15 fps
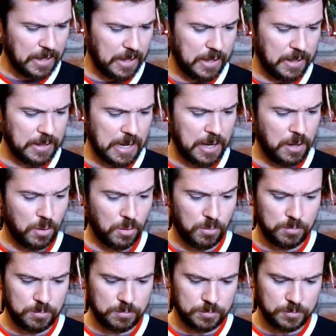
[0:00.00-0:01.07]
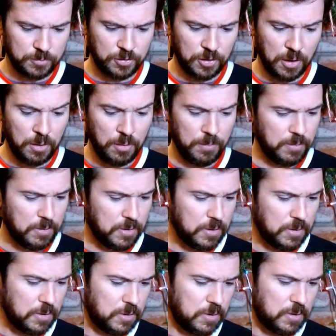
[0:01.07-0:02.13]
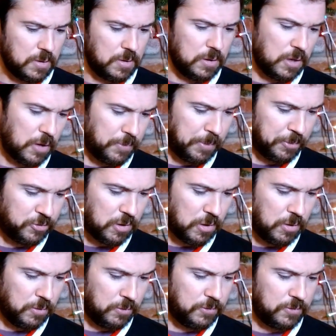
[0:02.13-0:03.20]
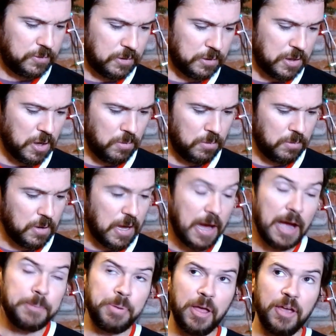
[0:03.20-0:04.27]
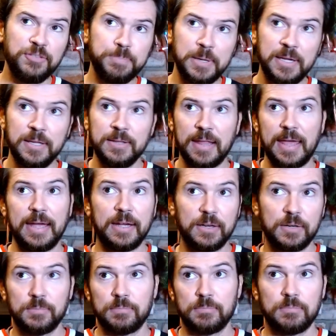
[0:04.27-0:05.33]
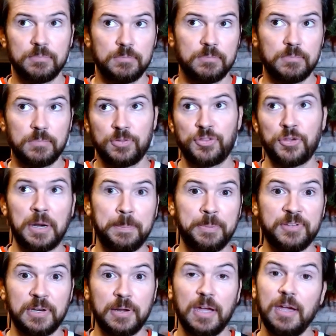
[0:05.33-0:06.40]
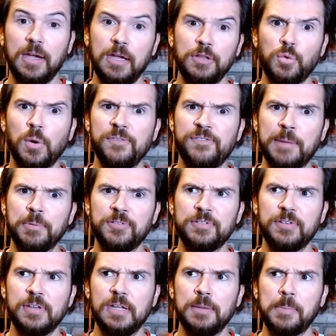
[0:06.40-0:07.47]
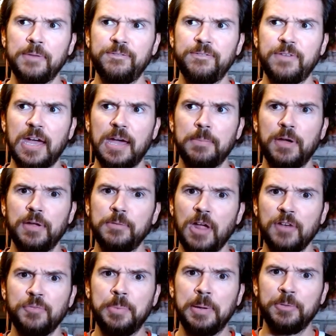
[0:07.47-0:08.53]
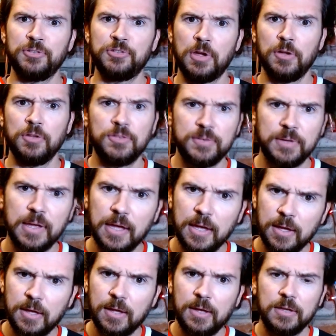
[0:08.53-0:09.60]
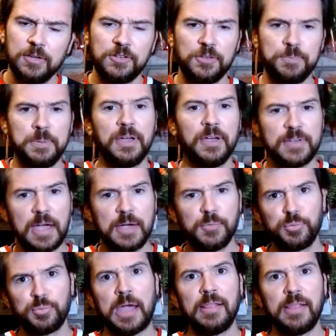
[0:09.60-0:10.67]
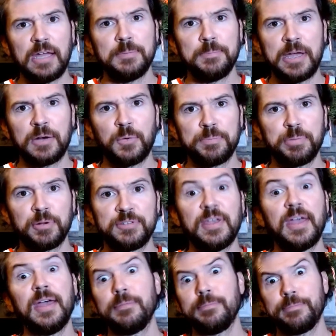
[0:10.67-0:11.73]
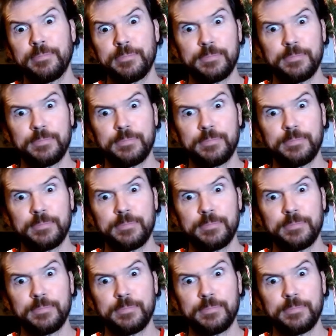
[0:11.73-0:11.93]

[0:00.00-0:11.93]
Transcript: And now, so Donovan Peoples-Jones, there you go. I'd probably spend like 30%, 25% of my fab on Donovan Peoples-Jones, just because I liked him better with Brissett.